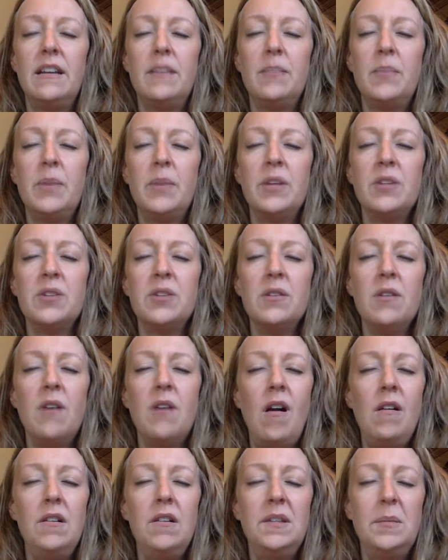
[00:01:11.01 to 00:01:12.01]
picture
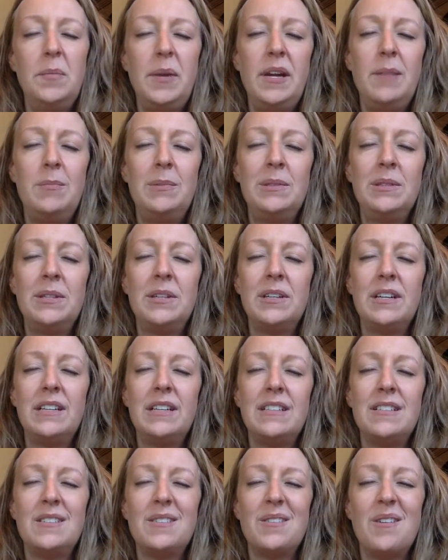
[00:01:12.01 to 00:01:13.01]
all of the people that are in
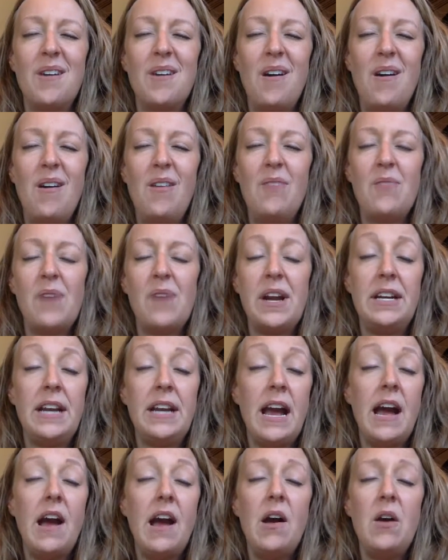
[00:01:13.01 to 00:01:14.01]
this call right
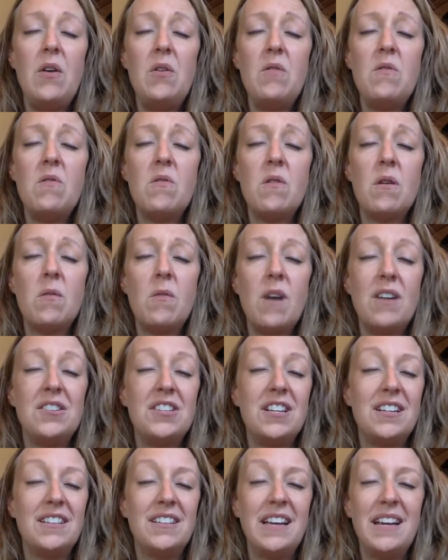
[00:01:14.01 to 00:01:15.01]
now or
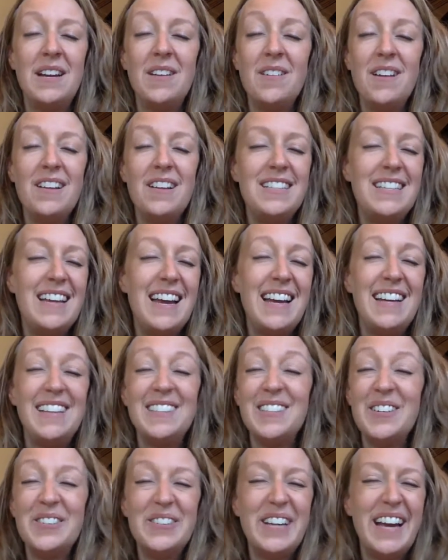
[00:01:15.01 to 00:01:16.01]
watching later on today.
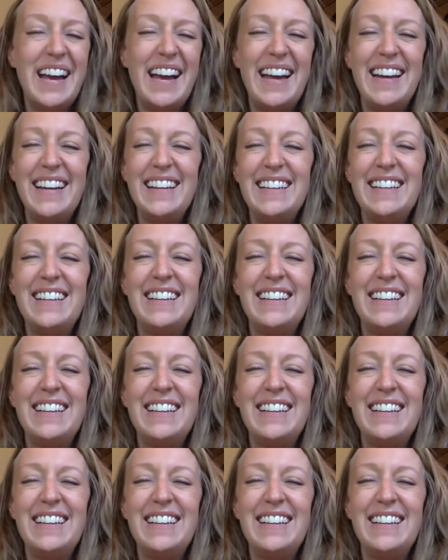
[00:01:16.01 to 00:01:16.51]
It's okay.